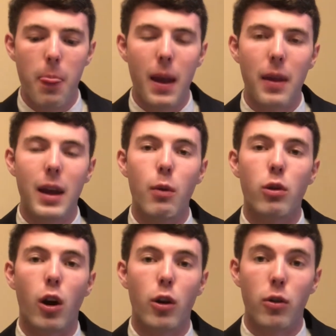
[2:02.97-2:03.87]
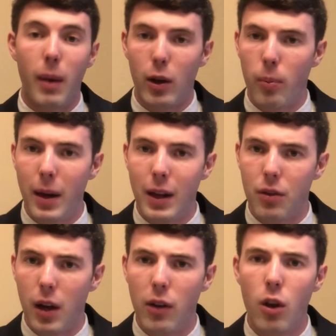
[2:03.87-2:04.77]
and he returns, Michael Penix
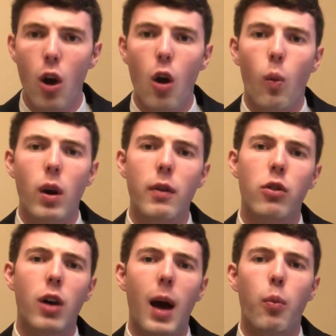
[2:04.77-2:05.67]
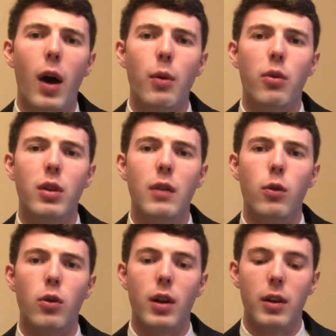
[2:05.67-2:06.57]
does, one of his top wide
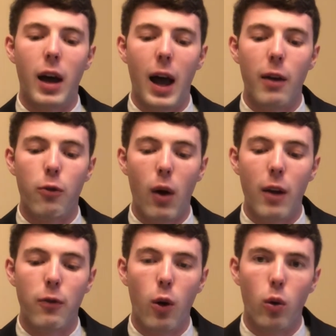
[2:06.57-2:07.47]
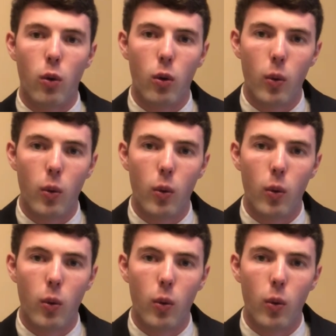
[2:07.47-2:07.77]
receivers in Ty Fryfogle,